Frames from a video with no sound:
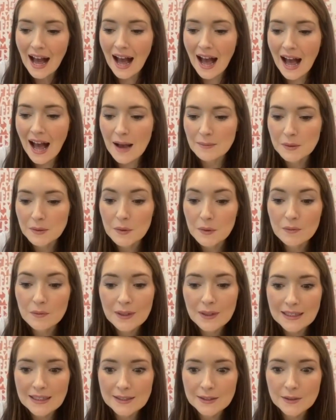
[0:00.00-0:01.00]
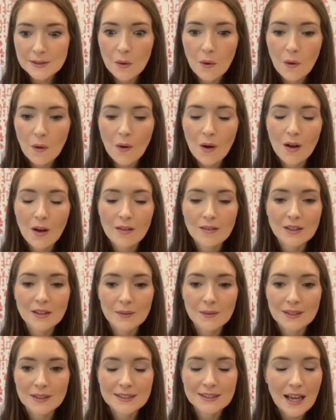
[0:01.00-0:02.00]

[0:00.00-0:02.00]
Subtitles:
So we really saw, a